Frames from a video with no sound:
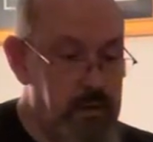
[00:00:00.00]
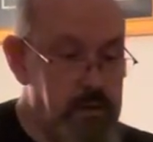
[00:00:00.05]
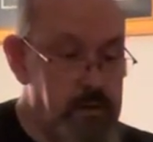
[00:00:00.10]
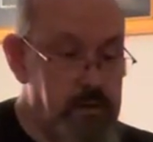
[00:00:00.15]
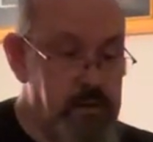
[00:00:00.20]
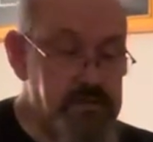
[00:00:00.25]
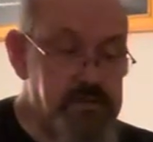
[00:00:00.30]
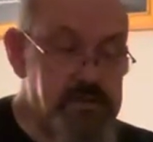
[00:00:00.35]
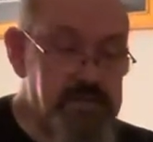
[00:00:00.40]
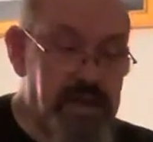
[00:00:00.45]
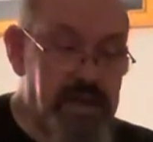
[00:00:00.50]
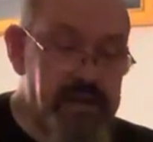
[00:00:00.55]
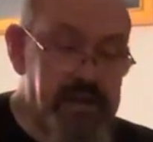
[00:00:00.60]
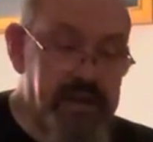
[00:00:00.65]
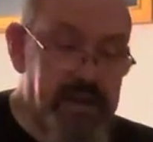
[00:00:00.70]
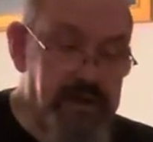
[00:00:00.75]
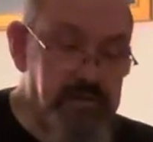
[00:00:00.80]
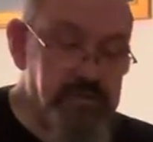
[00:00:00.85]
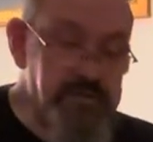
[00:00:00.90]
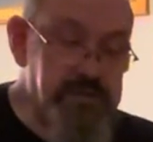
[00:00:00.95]
And standing
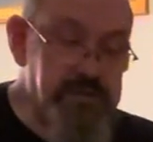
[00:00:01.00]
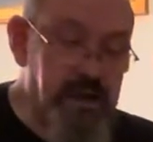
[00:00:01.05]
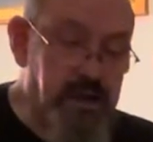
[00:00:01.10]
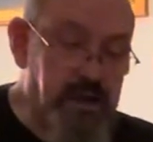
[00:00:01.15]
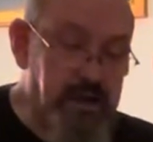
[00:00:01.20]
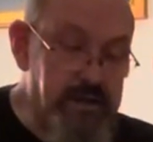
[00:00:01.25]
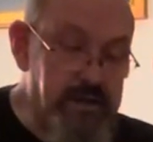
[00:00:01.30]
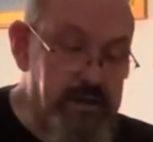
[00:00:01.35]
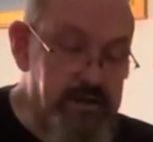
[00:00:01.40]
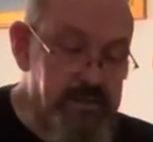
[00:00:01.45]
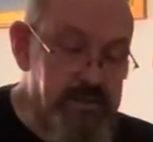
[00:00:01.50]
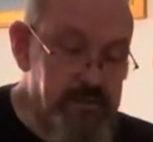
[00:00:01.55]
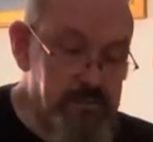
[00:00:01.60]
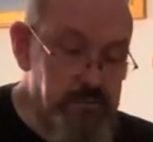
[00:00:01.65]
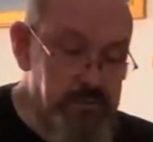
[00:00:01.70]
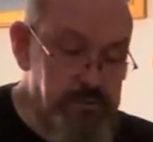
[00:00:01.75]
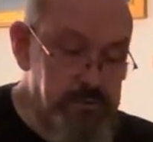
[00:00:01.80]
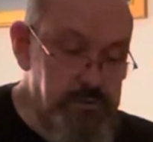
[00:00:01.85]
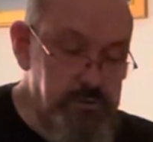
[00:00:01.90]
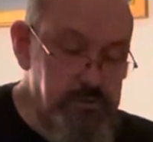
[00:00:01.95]
outside were
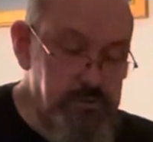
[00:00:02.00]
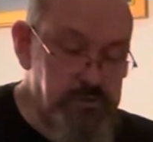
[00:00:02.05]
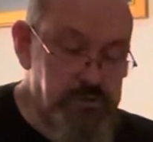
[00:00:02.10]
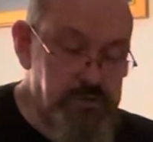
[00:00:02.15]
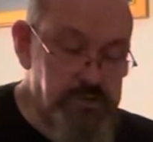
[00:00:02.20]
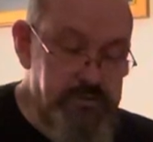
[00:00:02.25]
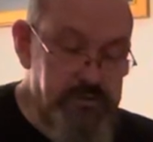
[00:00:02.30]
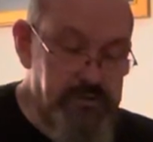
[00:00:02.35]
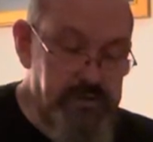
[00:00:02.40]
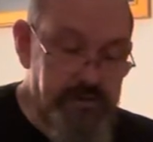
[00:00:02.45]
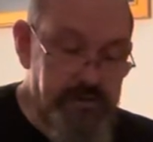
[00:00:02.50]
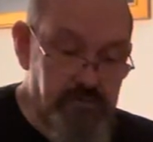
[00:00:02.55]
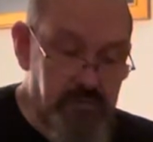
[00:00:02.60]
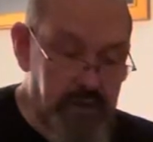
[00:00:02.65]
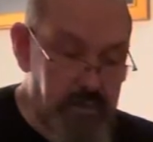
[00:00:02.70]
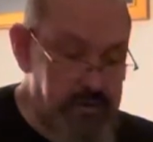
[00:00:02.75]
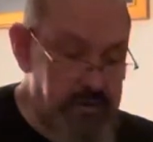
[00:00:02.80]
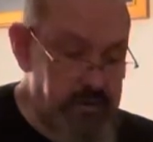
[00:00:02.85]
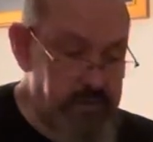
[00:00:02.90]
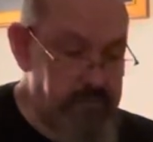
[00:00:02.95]
two shivering
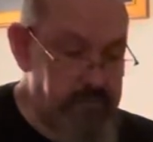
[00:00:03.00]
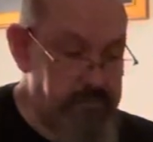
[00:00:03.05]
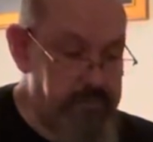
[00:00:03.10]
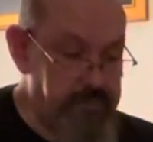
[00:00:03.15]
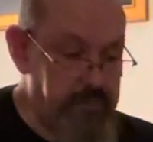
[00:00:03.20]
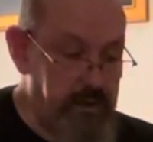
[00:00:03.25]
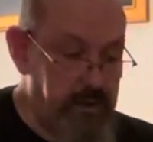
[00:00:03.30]
rabbits.